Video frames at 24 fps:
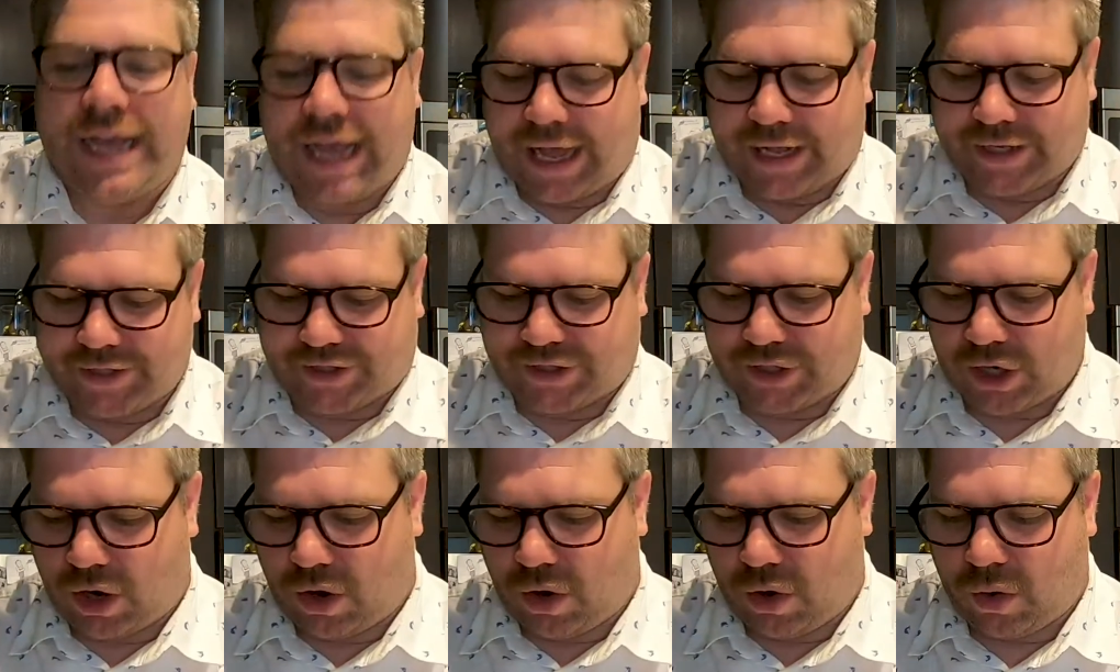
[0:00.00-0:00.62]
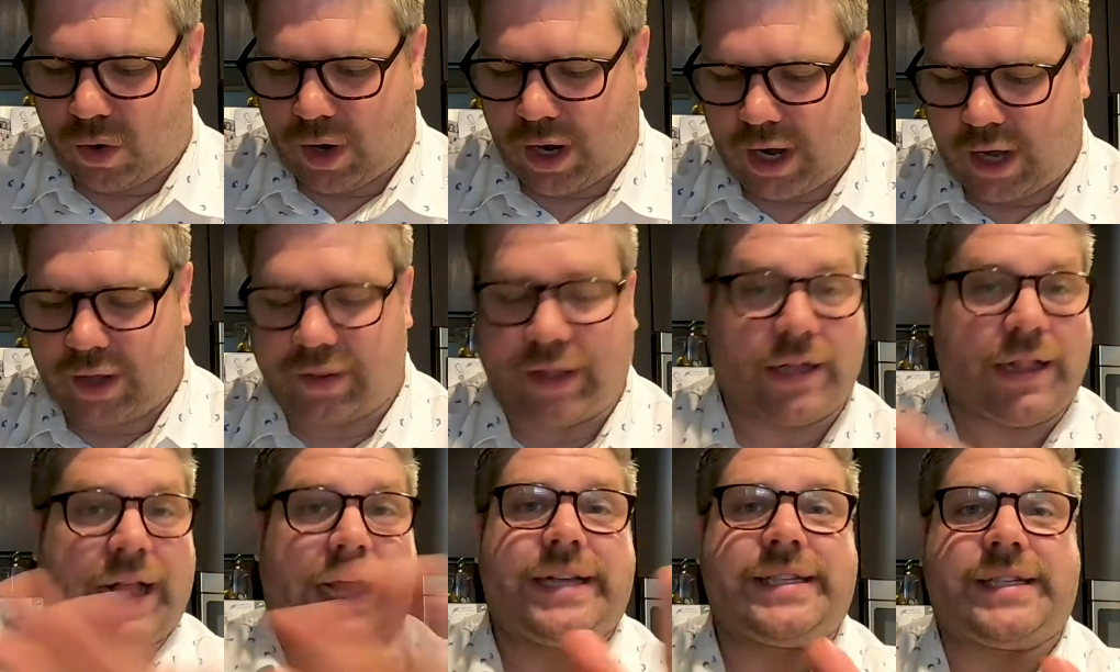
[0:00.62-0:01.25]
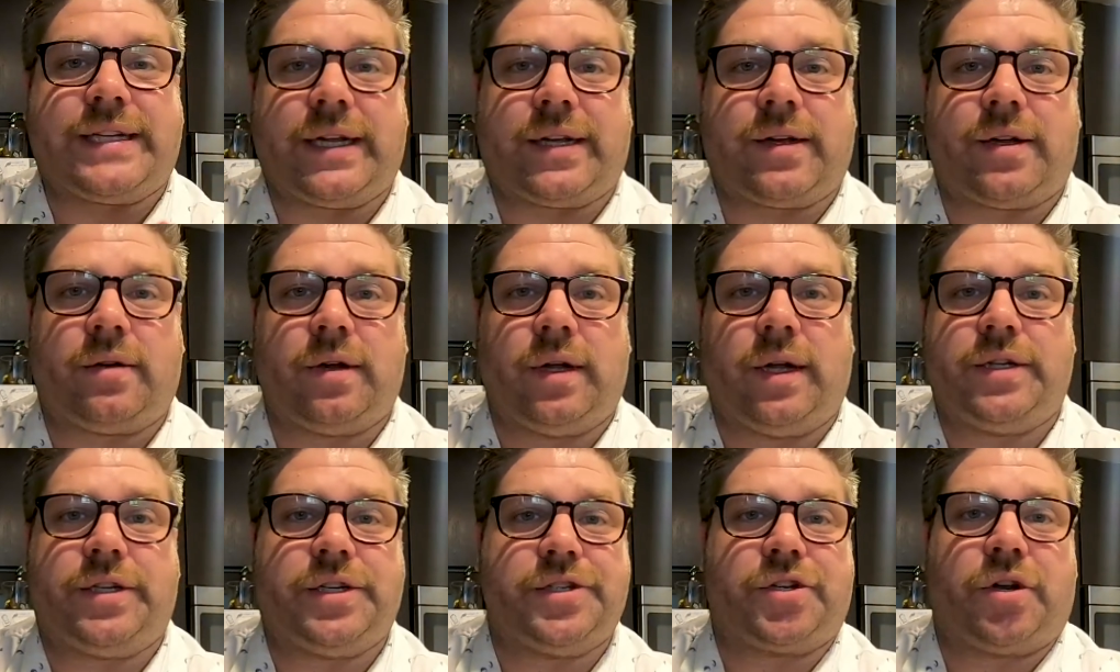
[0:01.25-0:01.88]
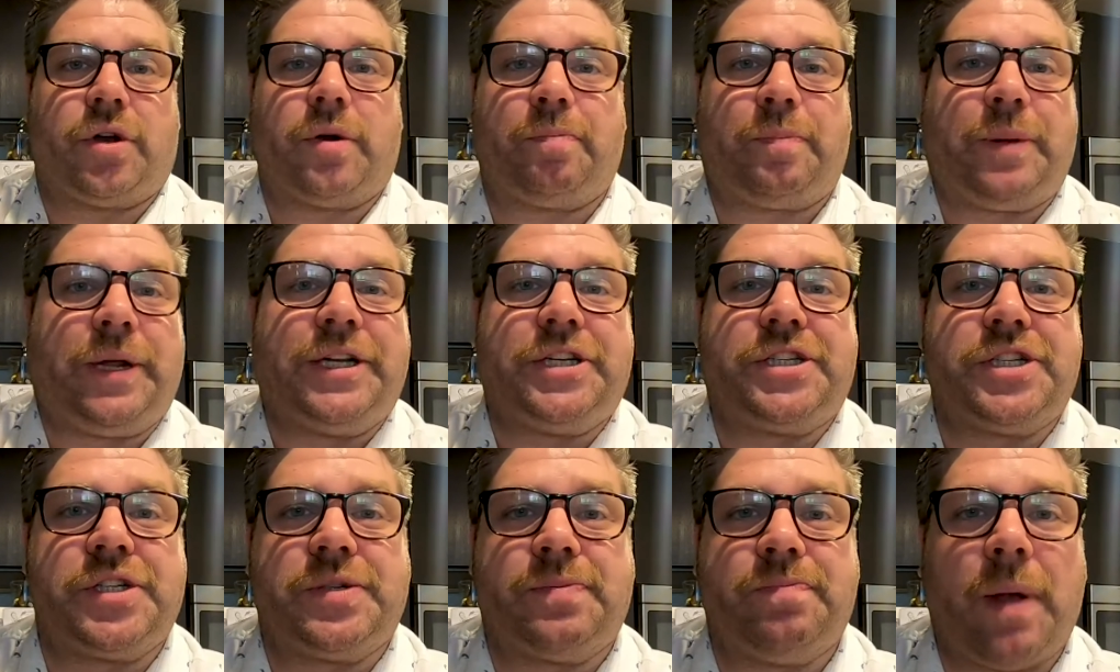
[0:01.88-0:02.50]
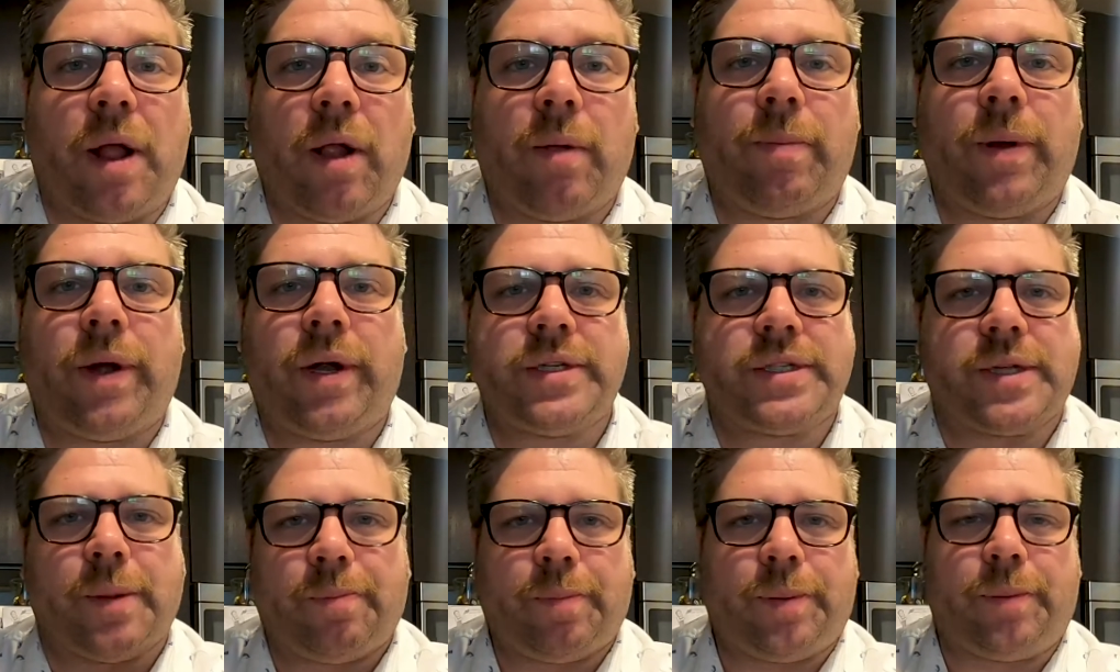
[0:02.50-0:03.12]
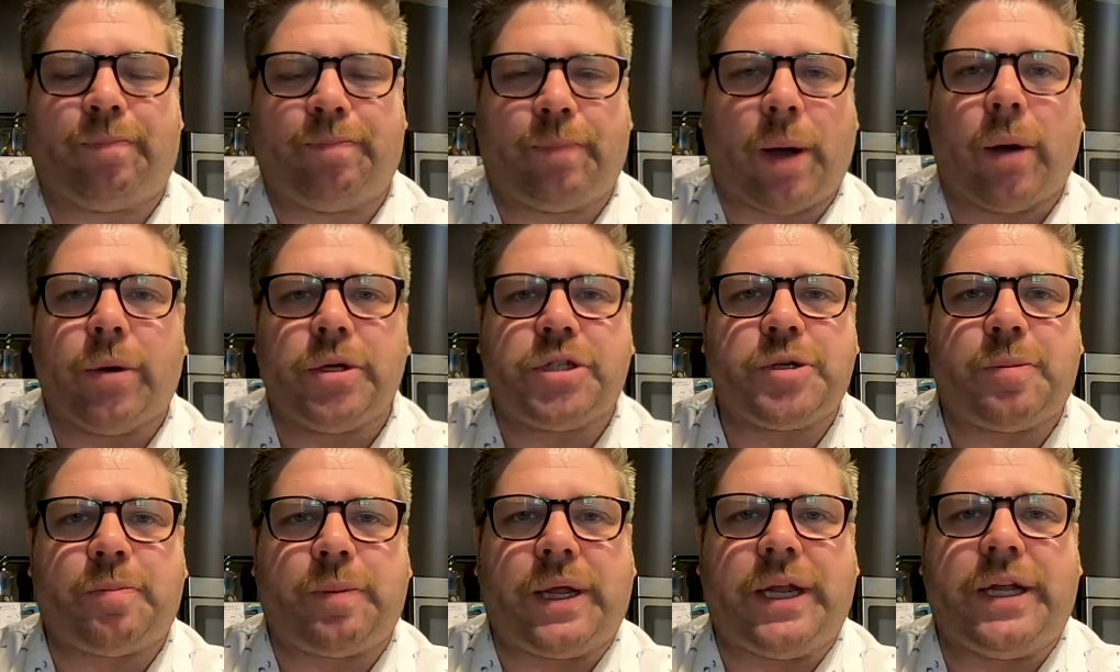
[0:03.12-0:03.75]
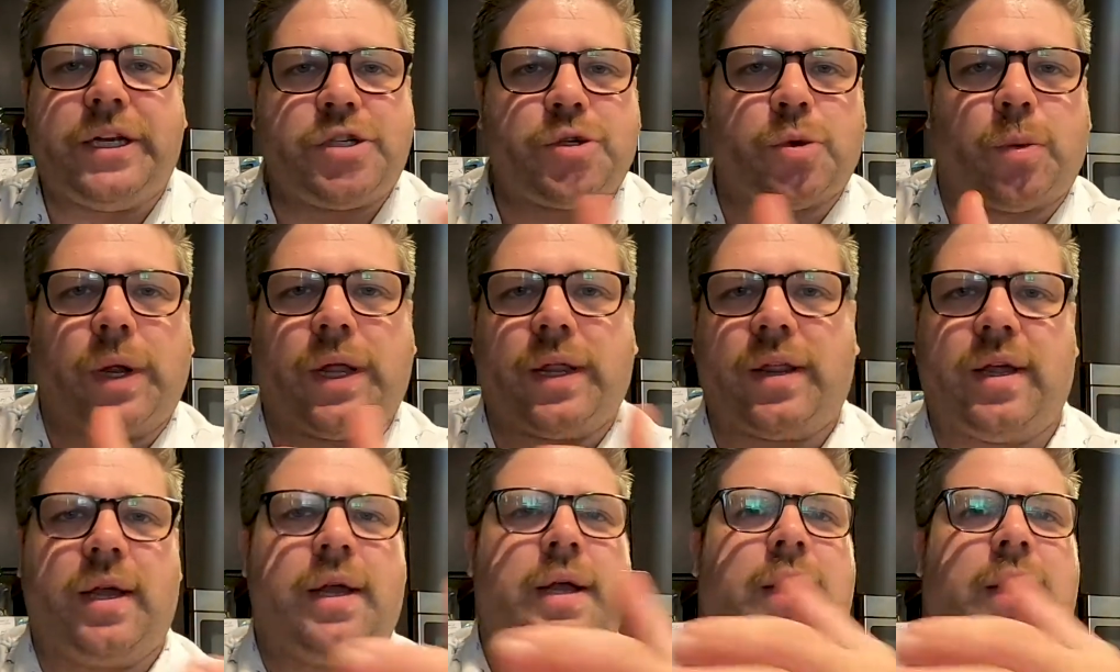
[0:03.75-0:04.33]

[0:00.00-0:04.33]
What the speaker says: And so the classic dessert peaches melba is a poached peach with